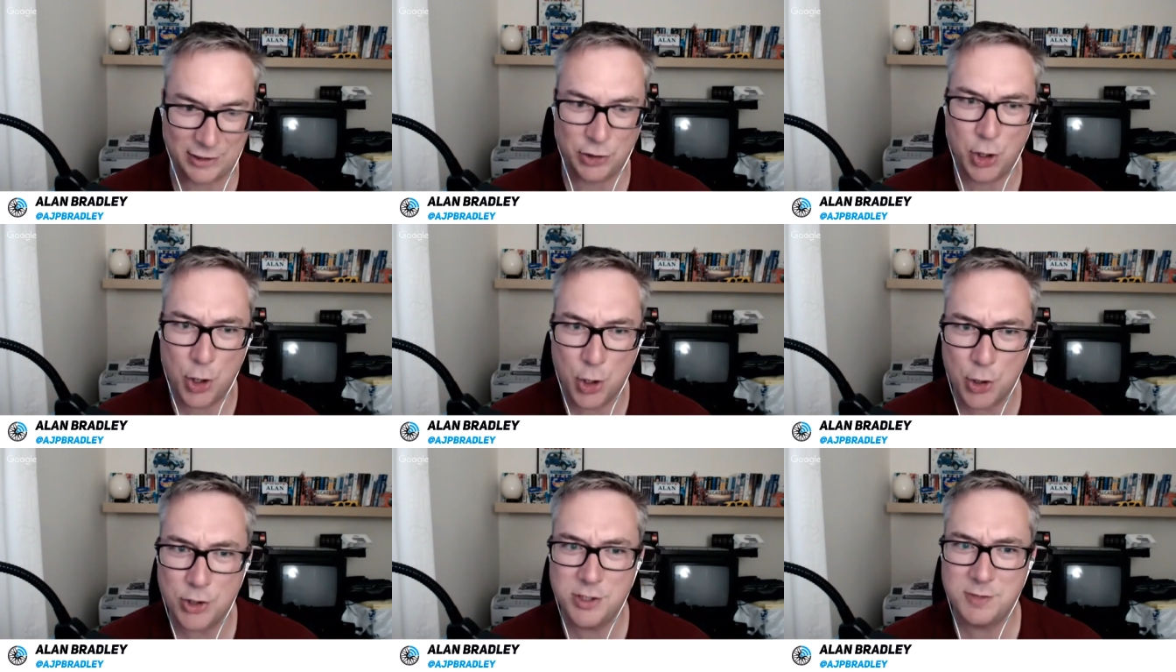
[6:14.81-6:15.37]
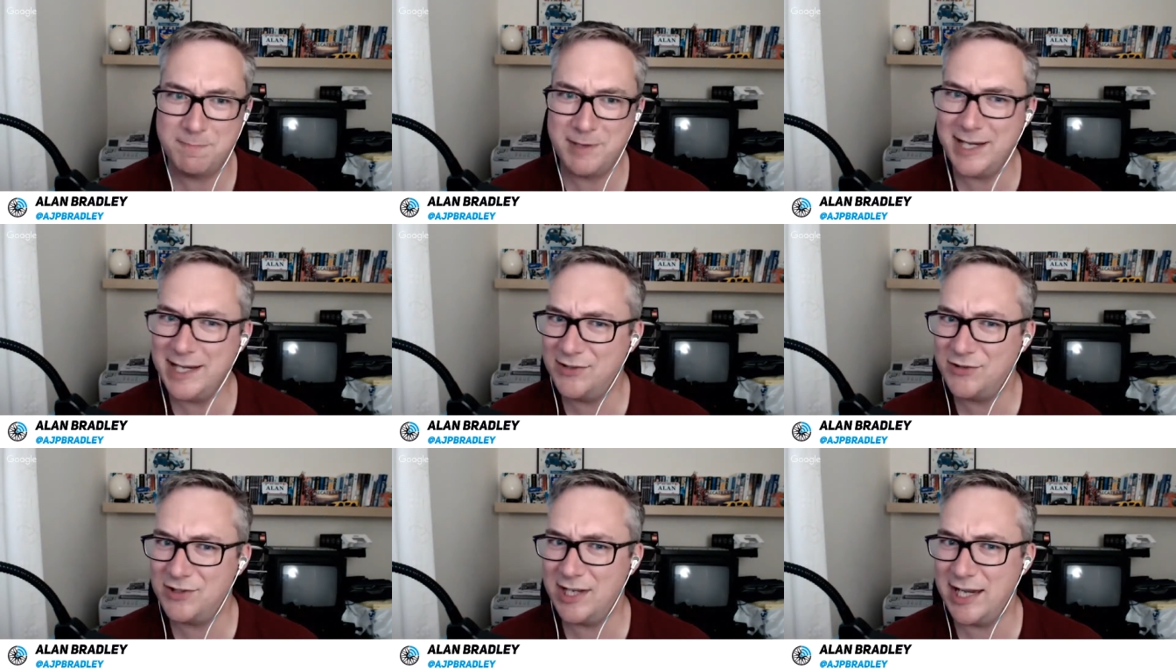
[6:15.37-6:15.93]
could be
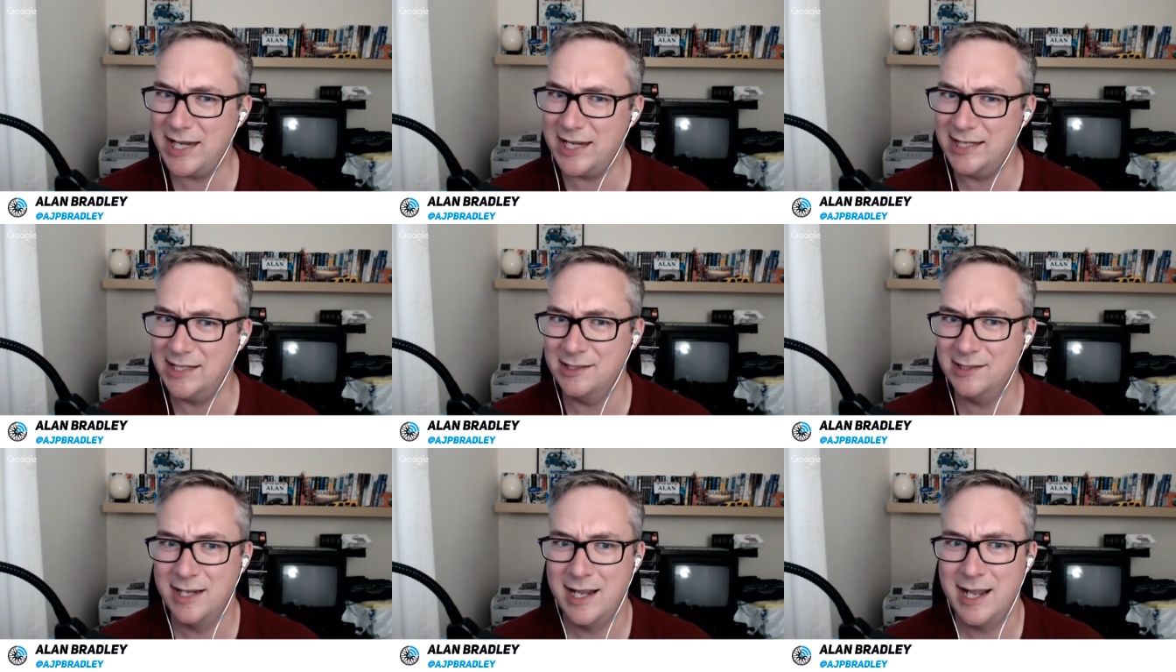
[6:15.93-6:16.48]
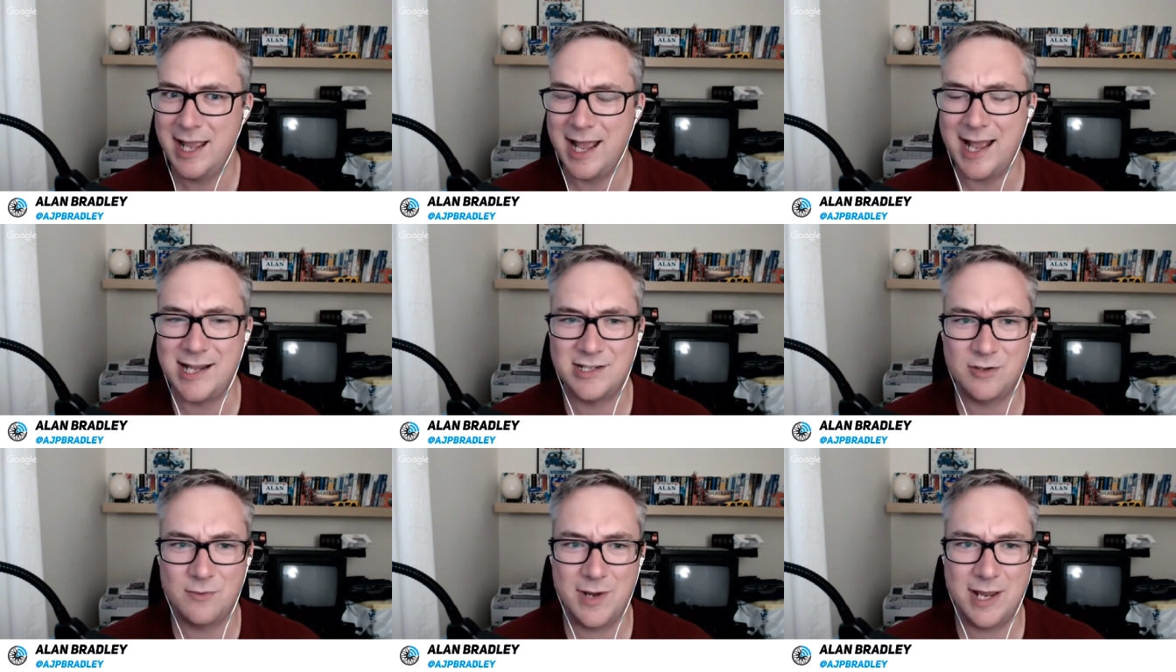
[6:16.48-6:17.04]
seen
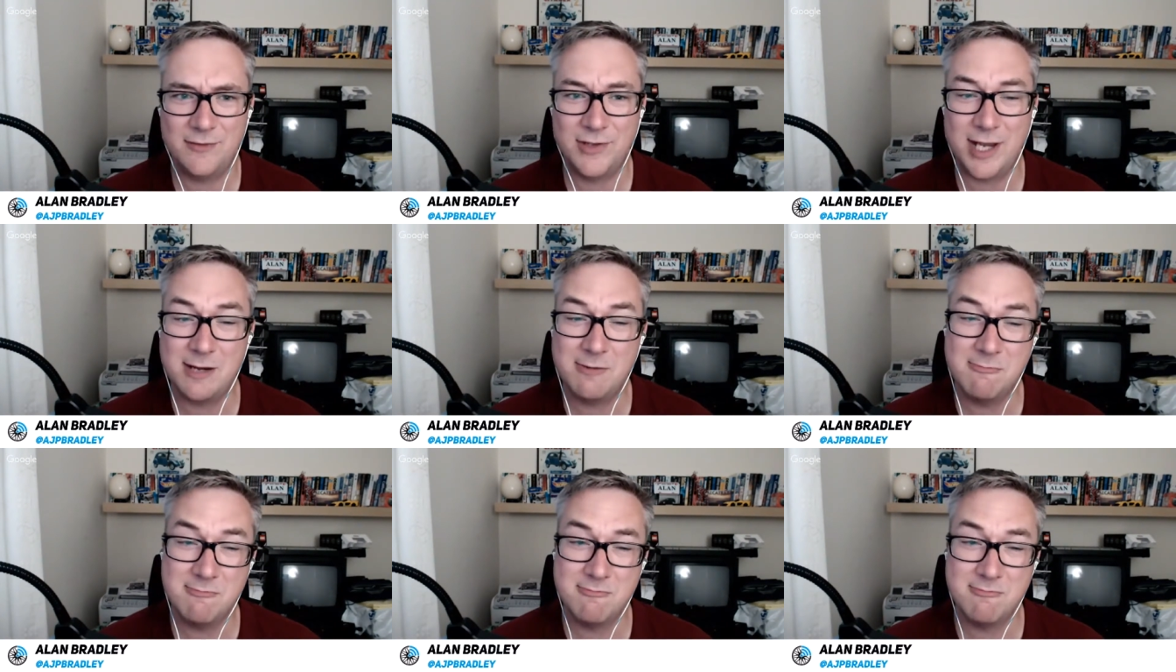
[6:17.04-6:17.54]
as a way of saying,